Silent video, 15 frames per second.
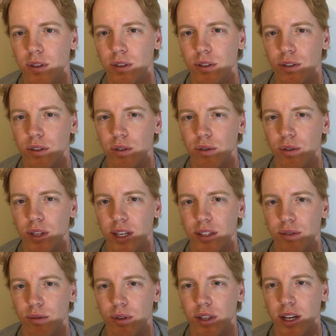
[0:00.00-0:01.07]
So
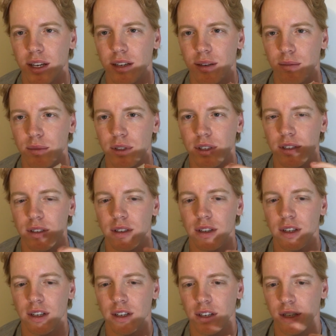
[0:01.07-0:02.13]
that's where that comes in.
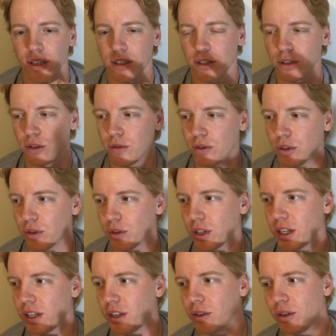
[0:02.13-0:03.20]
So if you
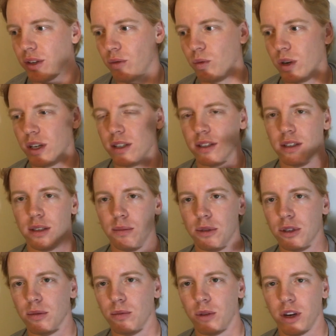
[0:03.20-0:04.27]
like want to sleep
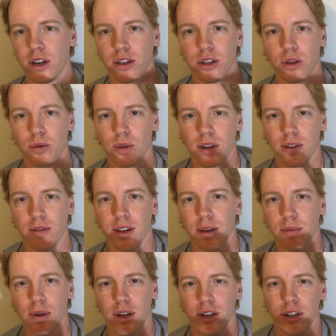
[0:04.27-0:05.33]
somewhere and don't want a
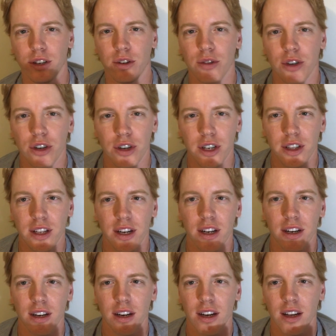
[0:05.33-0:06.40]
vampire to know you're in
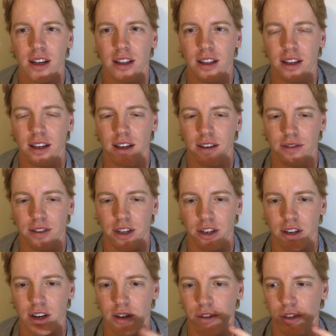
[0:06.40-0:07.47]
there, they kind of
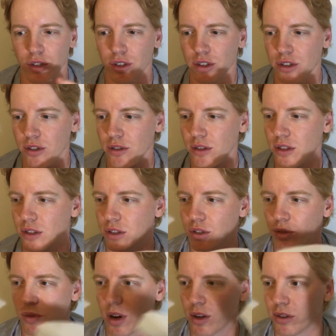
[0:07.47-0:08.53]
figure out you can
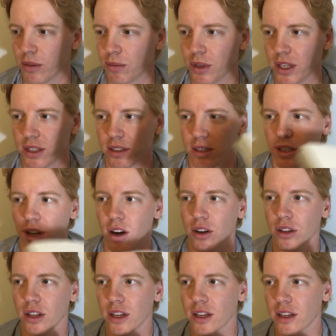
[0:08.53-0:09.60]
surround the place in
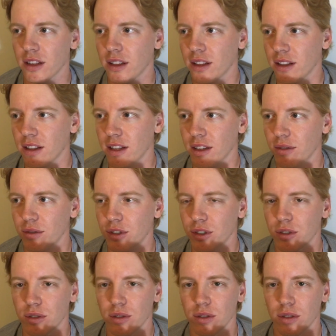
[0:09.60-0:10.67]
garlic and they
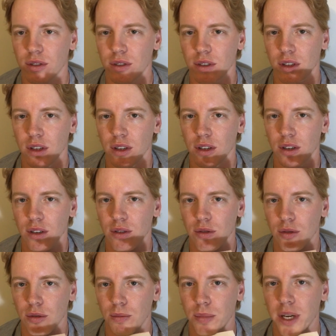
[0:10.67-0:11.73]
just
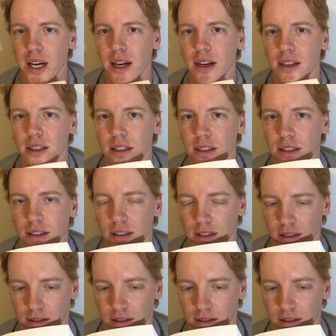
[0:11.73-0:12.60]
will pass.